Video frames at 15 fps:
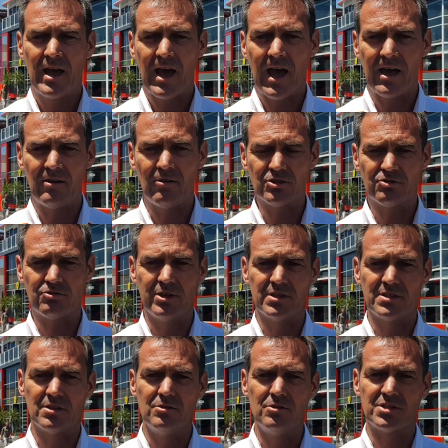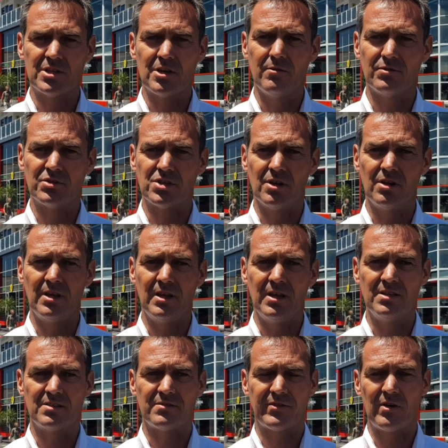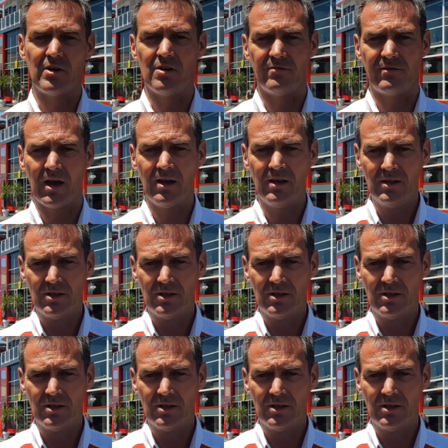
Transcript: and Austria to Silverstone is further,